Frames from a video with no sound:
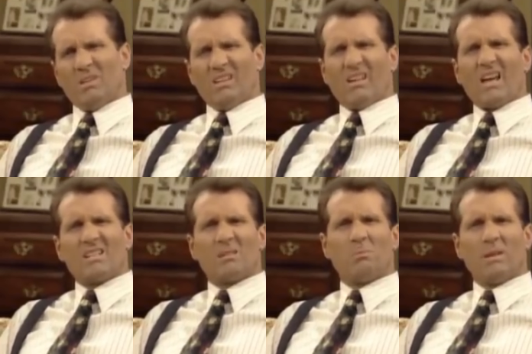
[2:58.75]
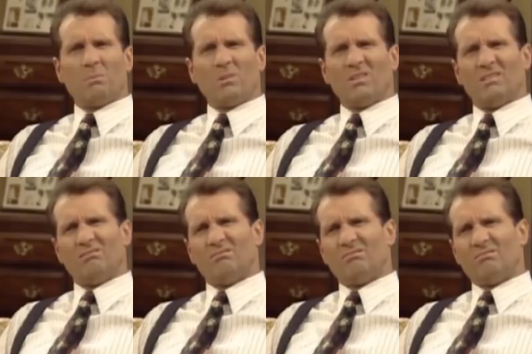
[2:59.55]
being nice to people,
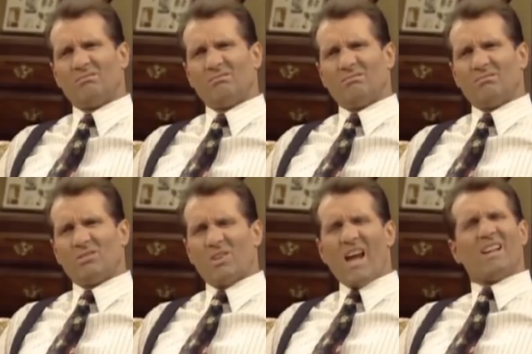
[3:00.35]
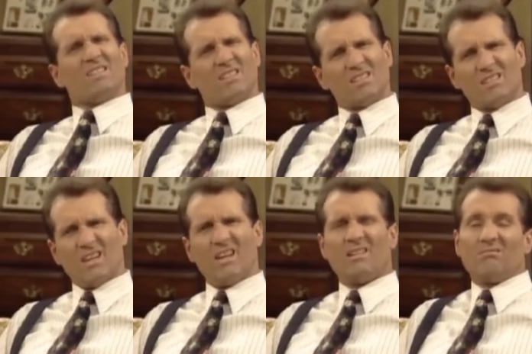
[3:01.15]
trying to
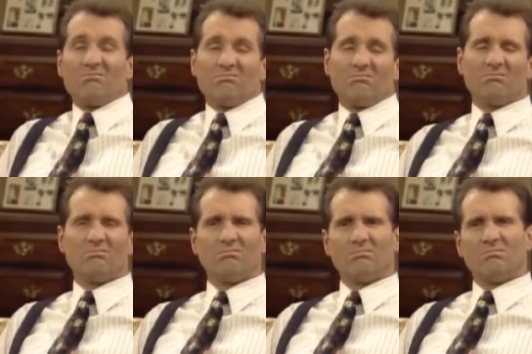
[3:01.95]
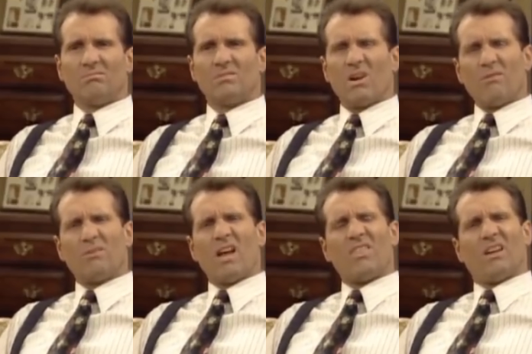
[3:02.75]
succeed it's all for
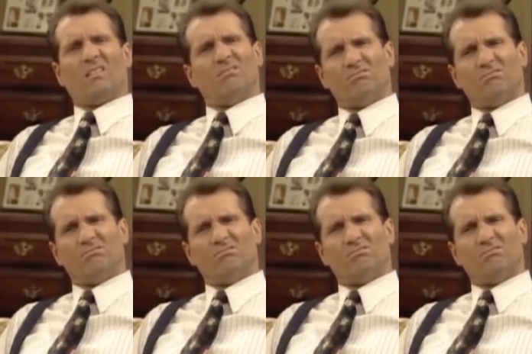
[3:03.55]
nothing.